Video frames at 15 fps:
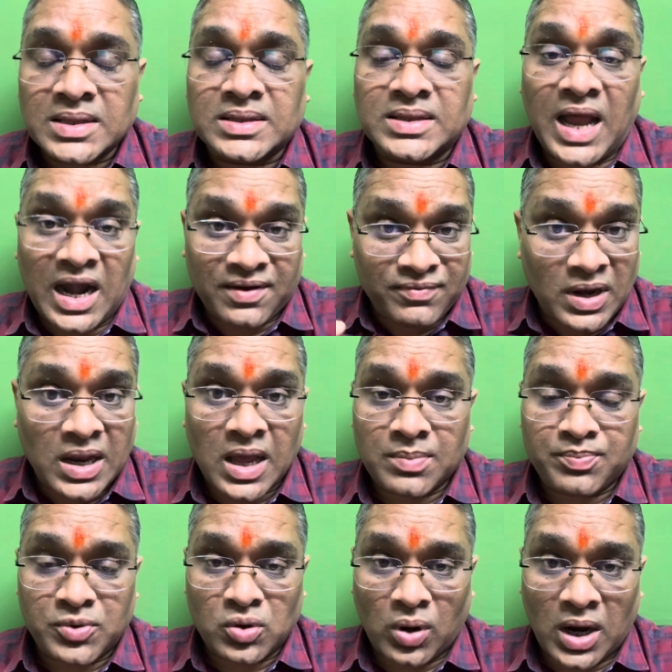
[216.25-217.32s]
That will
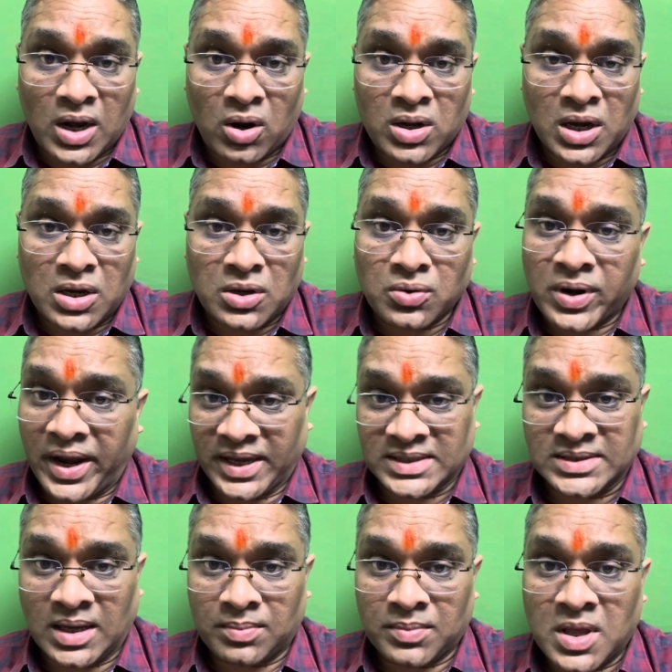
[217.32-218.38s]
help you a lot in your
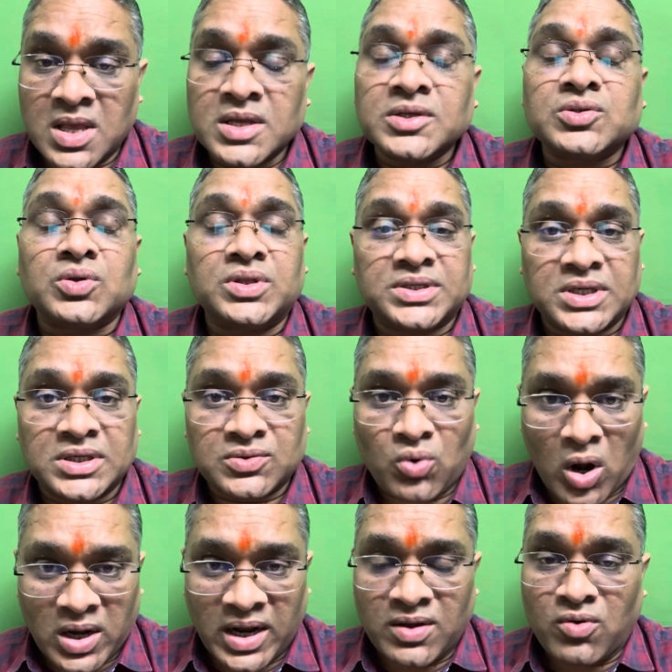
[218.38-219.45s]
exam. So this is
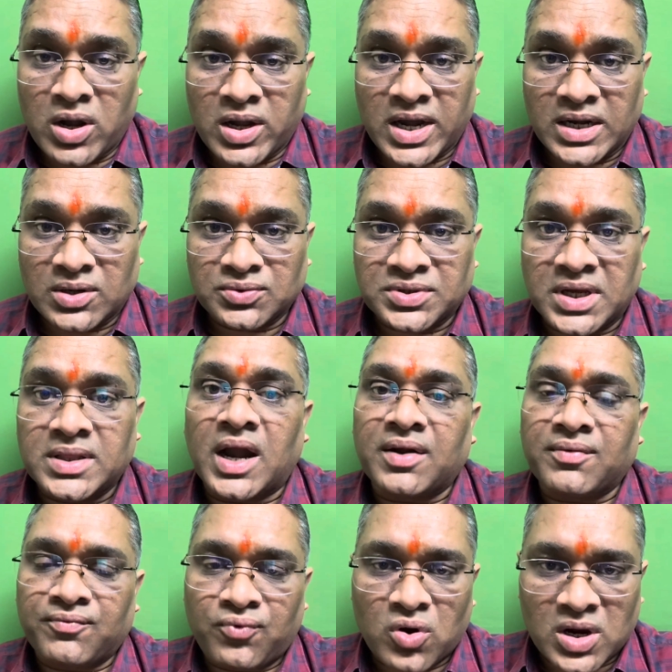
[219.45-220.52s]
what I wanted to say,
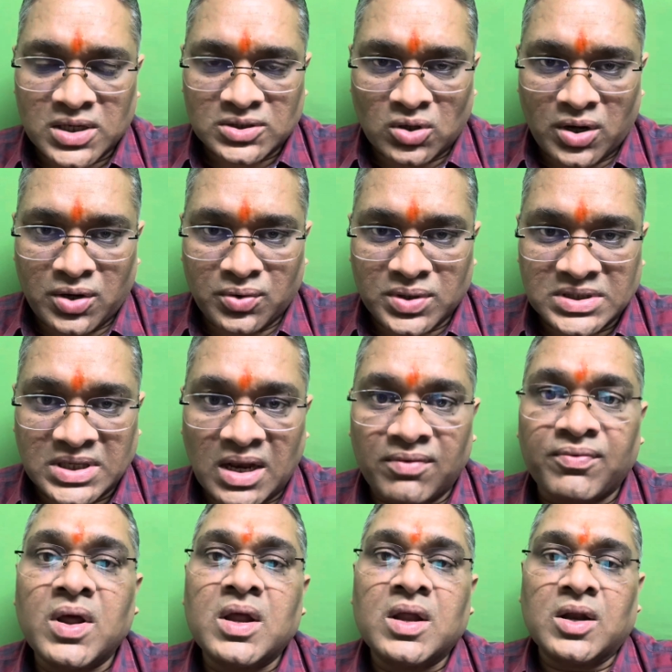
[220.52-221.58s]
that focus on yourself.